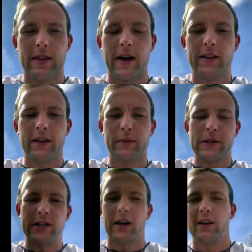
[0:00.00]
think the
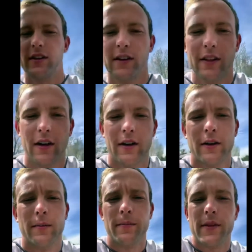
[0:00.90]
mentality
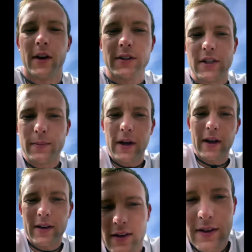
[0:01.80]
that our team
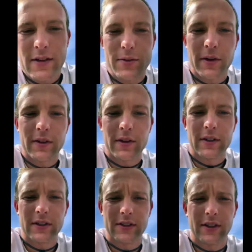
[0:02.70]
had in the
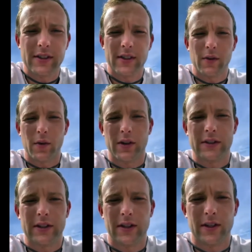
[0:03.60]
2013 season was
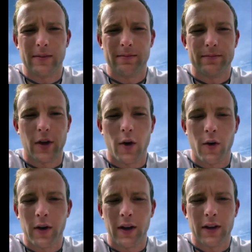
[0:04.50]

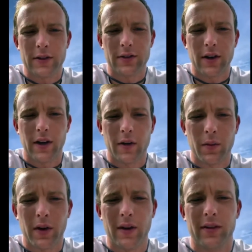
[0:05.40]
going in and trying to
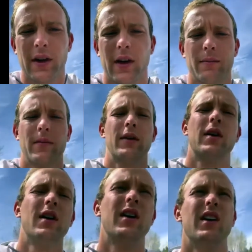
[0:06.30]
win every game,
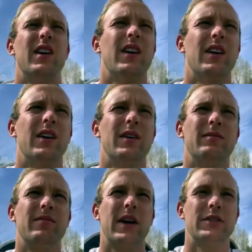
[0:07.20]

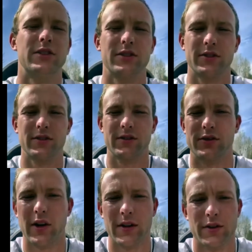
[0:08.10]
and just
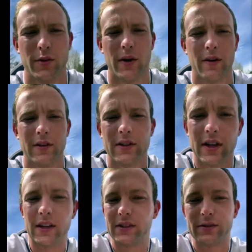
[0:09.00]
trying to do whatever it
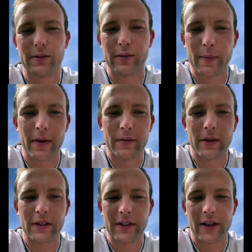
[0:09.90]
takes, rip
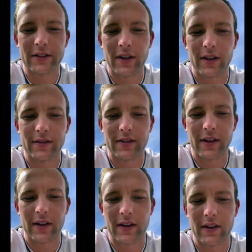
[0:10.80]
everybody's heads off,
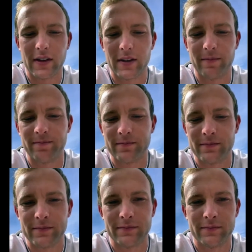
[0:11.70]
and
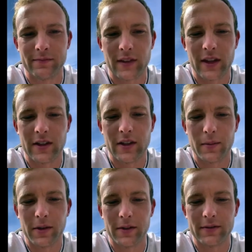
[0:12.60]
get the
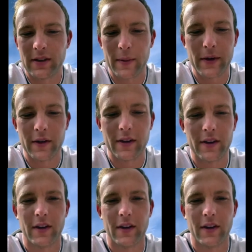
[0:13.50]
W. I mean,